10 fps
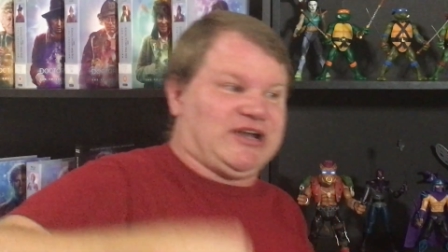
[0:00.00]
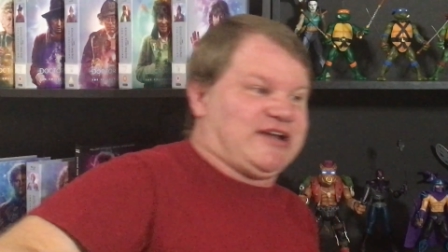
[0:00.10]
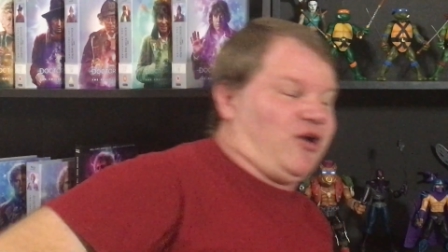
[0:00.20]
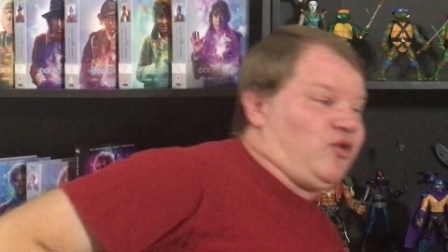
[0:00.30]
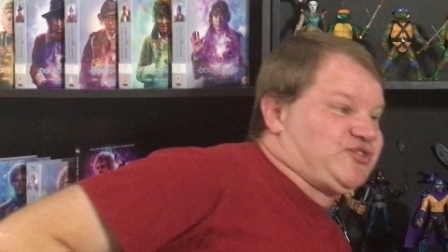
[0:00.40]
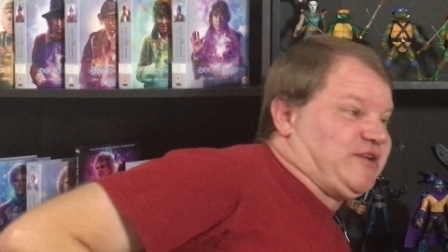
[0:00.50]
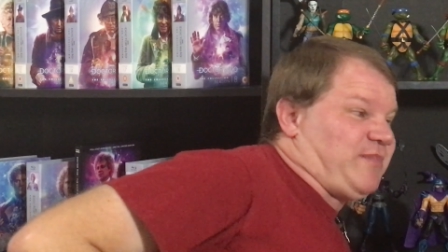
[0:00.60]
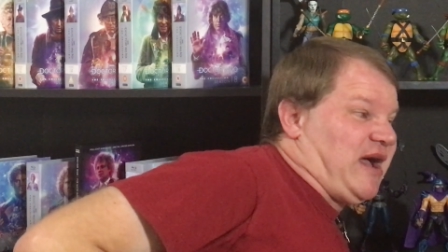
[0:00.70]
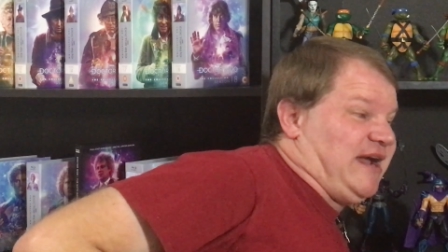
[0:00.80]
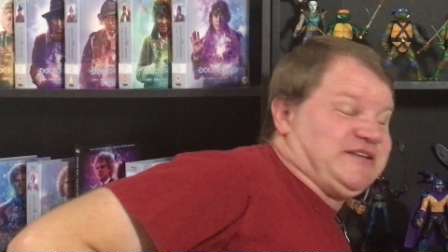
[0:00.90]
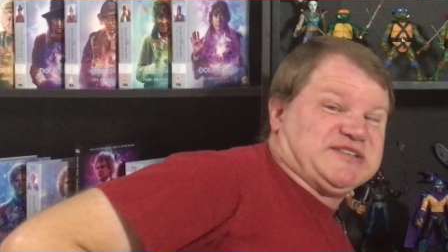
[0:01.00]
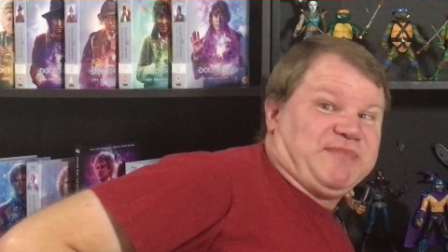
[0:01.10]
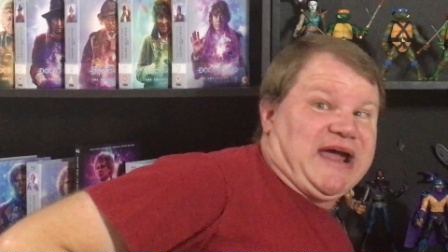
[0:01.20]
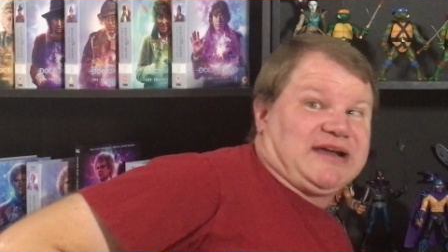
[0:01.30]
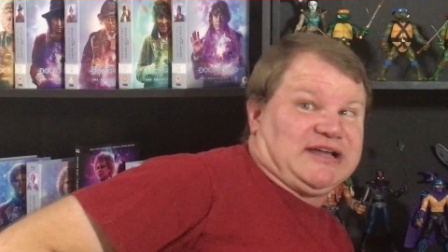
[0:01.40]
like, holds it behind his
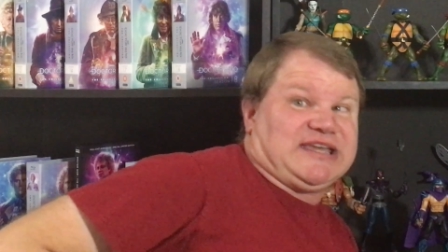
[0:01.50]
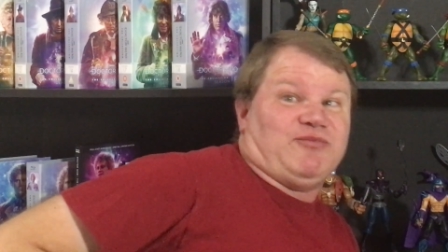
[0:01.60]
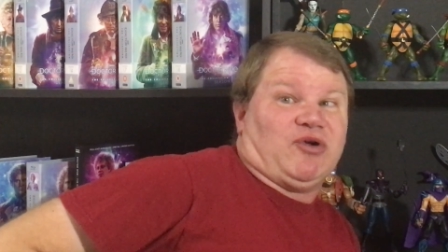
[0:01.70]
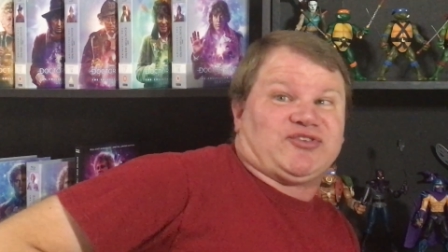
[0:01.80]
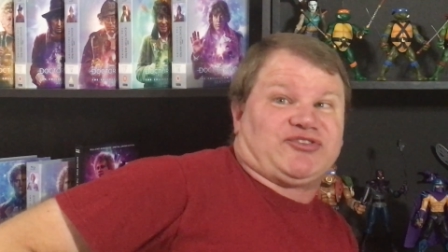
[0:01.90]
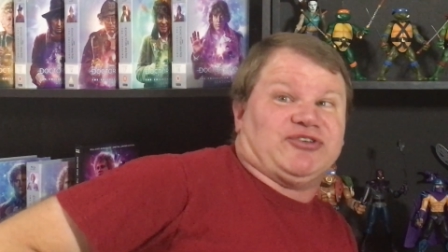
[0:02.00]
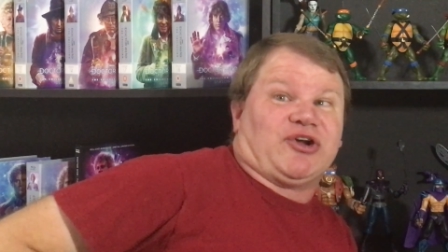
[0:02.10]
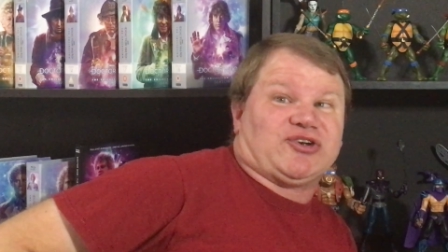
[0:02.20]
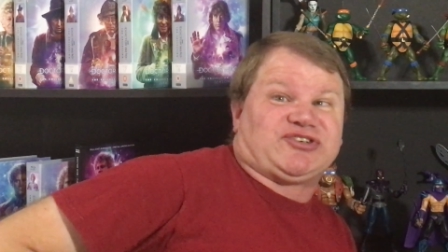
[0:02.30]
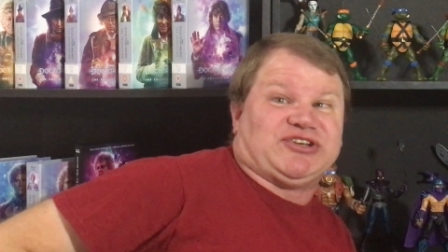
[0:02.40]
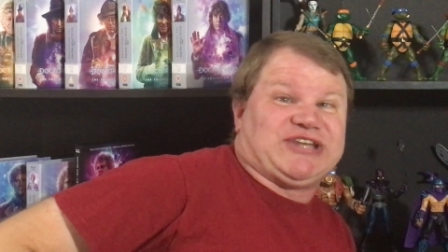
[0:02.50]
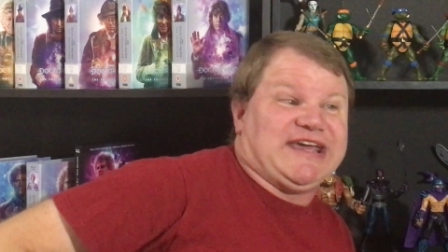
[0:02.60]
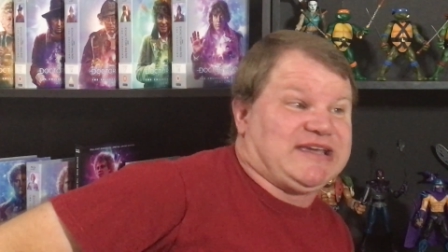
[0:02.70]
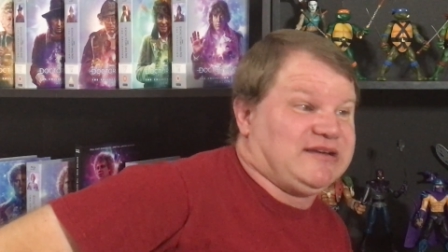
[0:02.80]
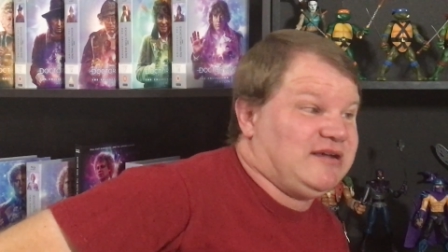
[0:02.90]
back like he wants the nurse to
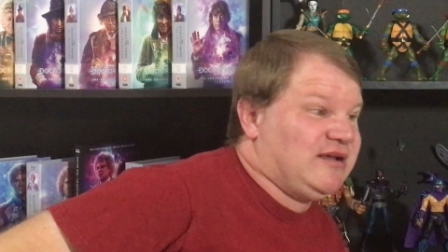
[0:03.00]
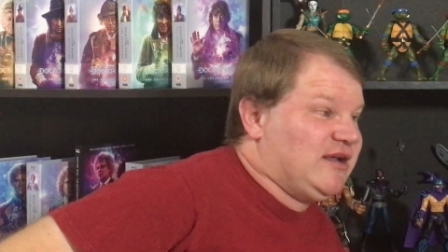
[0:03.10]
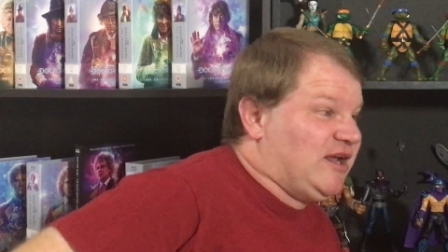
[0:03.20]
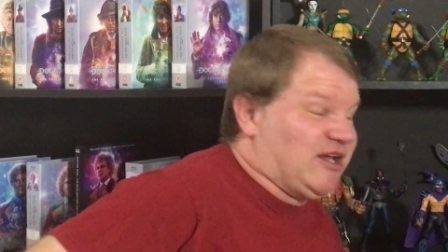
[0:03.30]
take it.